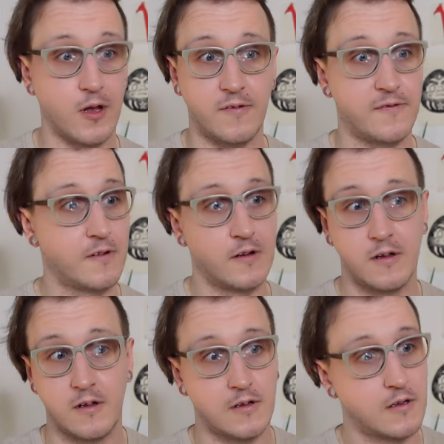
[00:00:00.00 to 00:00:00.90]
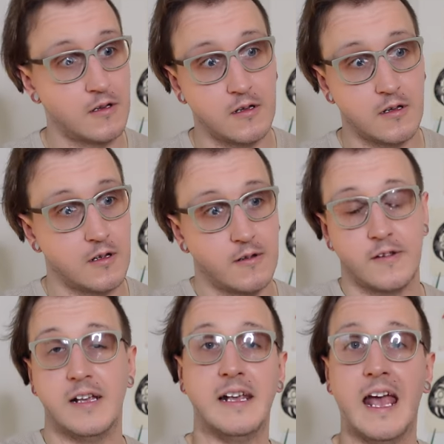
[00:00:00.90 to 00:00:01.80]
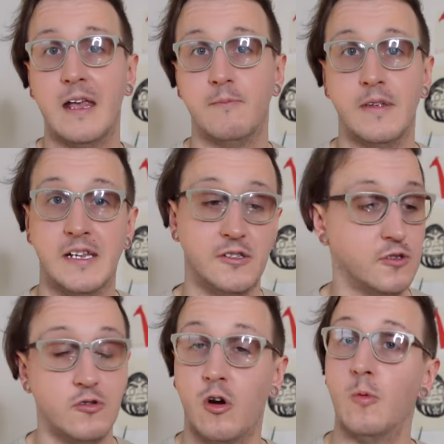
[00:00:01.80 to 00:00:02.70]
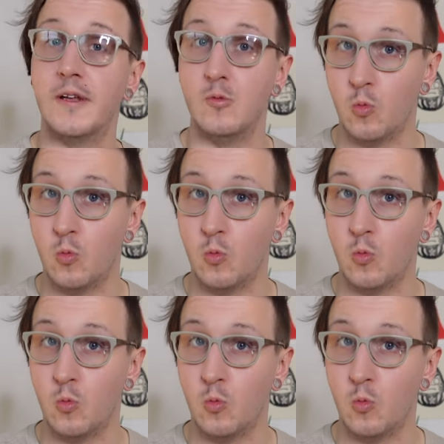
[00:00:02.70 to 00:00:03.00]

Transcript: off game is not where you